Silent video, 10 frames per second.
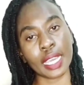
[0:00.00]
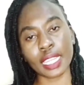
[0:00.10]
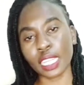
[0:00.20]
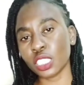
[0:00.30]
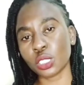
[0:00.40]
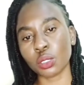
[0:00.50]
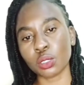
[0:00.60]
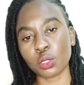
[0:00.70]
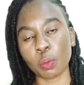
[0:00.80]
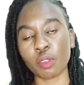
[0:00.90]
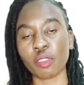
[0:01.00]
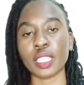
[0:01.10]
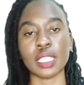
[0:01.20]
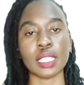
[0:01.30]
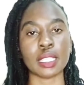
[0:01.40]
in addition to
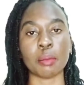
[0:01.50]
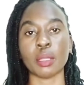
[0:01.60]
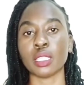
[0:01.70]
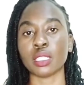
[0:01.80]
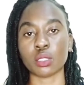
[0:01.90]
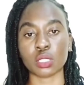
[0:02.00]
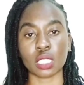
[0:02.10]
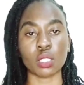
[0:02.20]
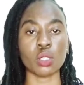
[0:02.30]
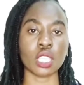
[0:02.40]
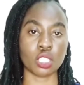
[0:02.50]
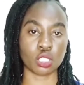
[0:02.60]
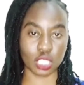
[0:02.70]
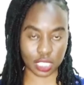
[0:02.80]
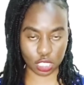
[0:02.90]
providing the minerals and all the
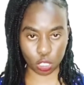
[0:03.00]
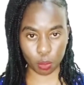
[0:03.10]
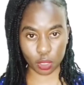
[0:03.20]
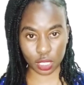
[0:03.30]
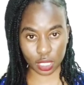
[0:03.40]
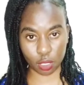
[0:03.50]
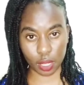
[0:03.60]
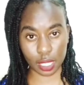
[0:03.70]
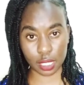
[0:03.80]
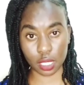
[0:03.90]
nutrients that your body requires,